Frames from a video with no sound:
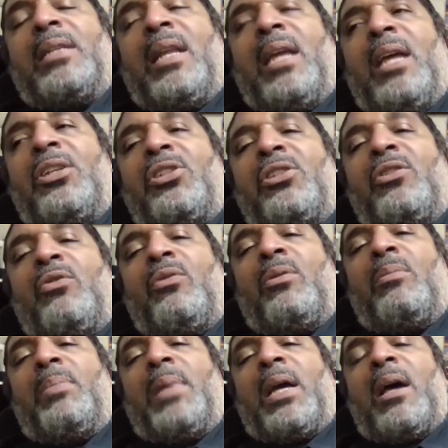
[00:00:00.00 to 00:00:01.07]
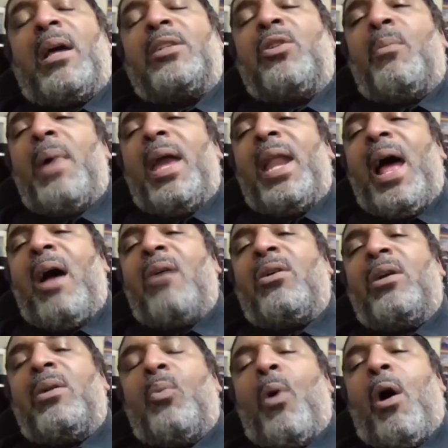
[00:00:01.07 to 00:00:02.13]
an issue because no matter how
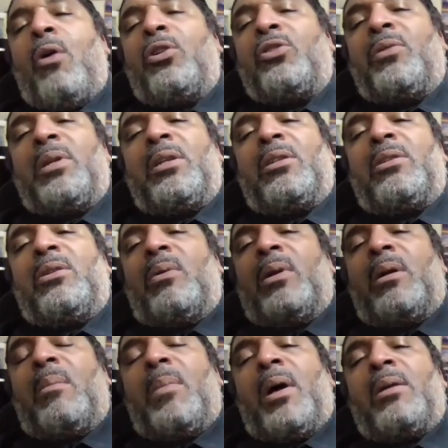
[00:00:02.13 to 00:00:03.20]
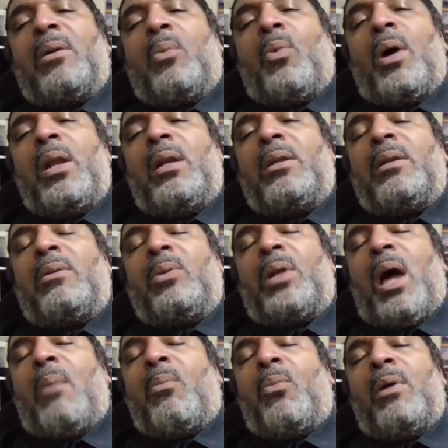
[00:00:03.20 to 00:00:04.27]
good Wall Street is doing among the one in
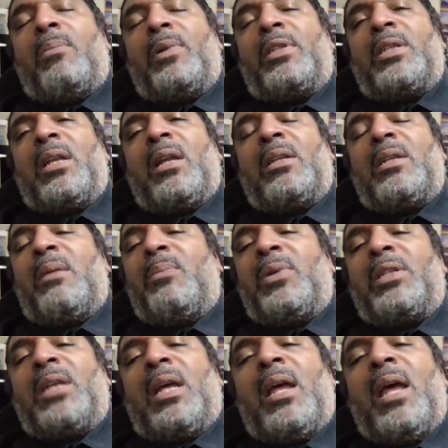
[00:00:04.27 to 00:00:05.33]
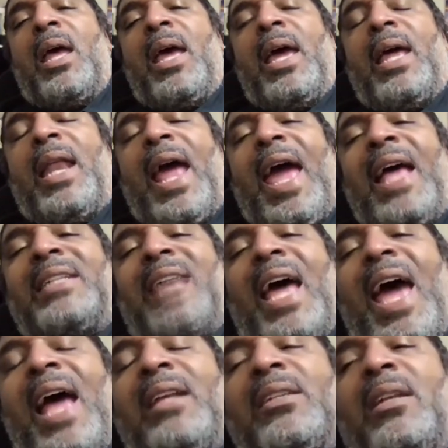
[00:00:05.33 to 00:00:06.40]
top 1% and 10%, it has
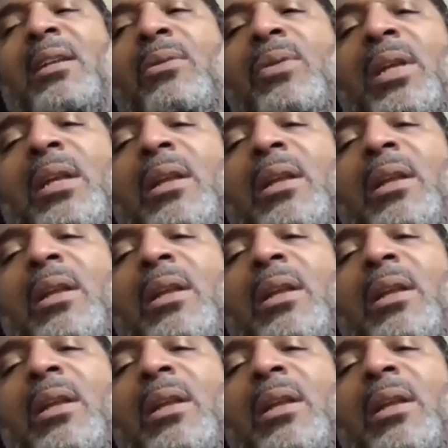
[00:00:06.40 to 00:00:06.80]
absolutely